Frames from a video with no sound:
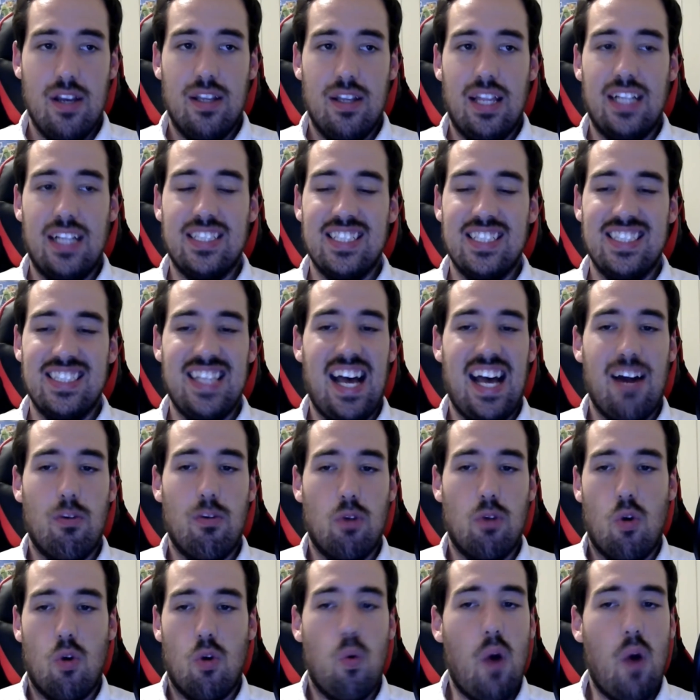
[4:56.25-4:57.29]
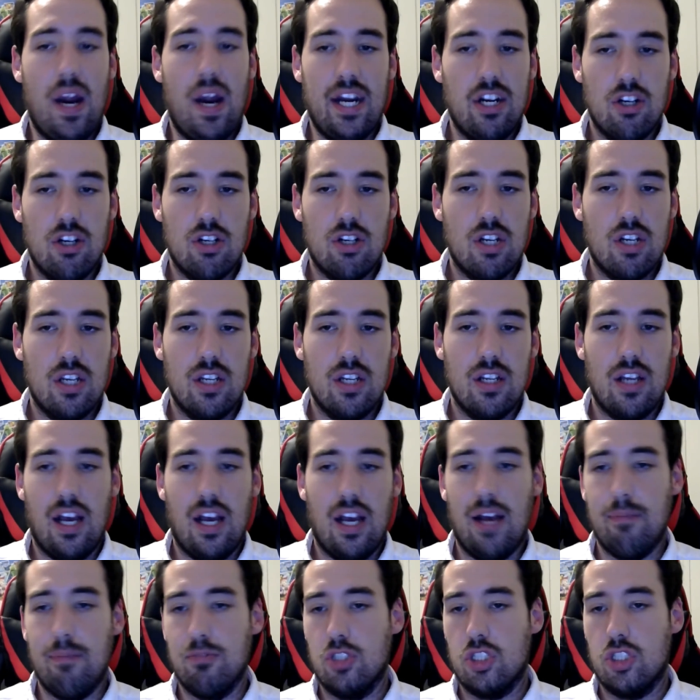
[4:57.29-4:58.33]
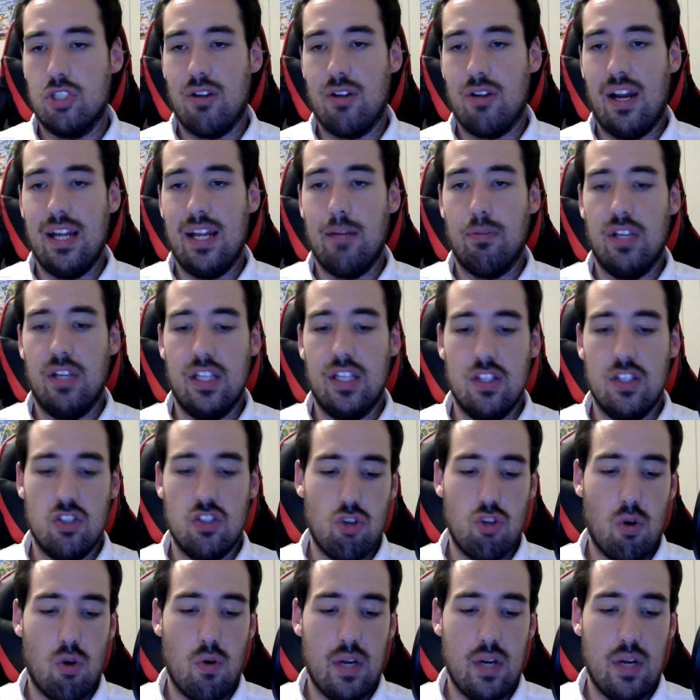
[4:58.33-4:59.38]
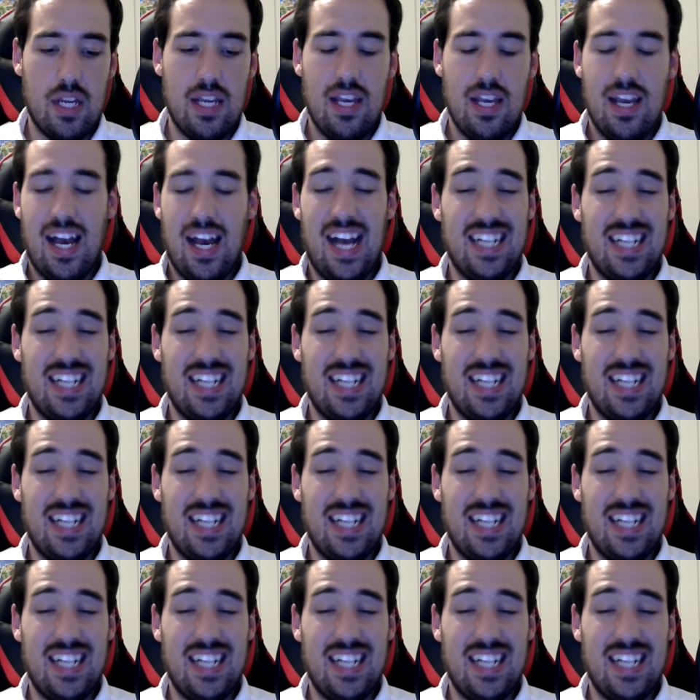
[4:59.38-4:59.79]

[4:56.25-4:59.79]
That's not required. I'm just trying to play the story. I